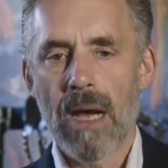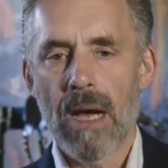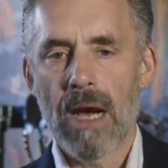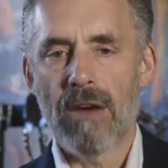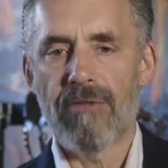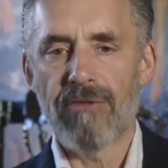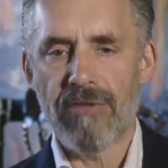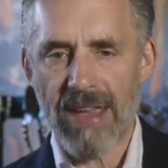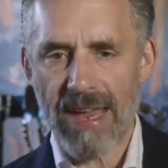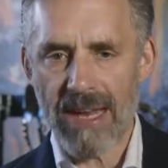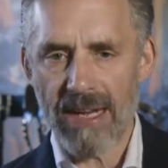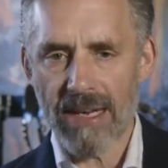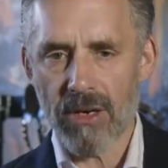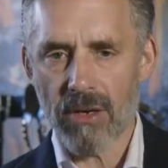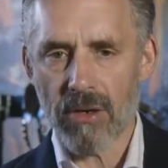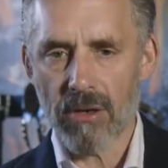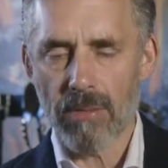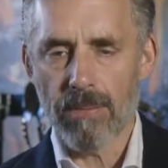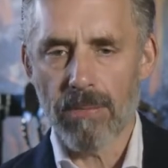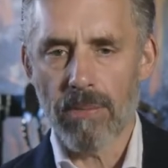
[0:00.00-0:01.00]
a
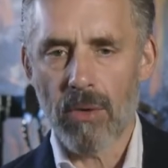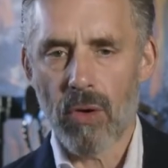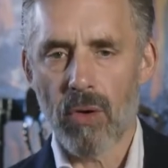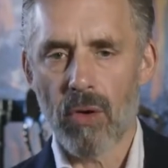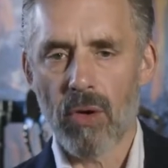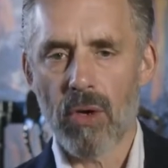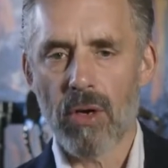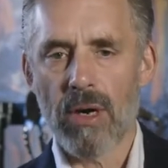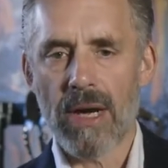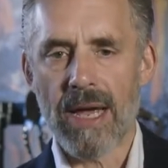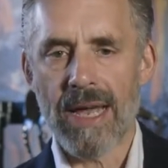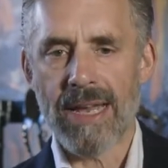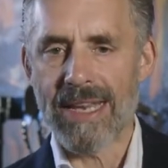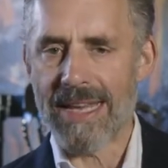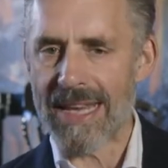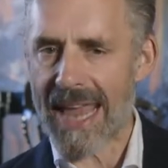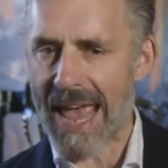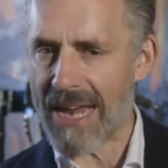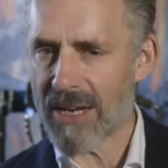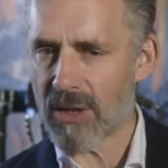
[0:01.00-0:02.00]
failure or an
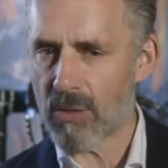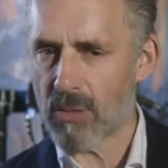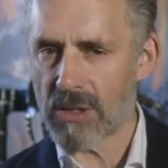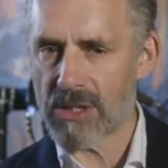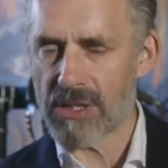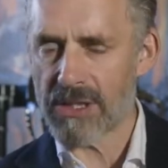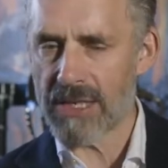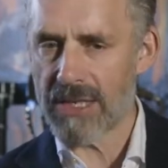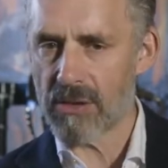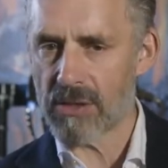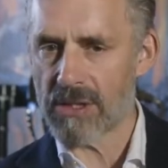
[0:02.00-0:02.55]
inadequacy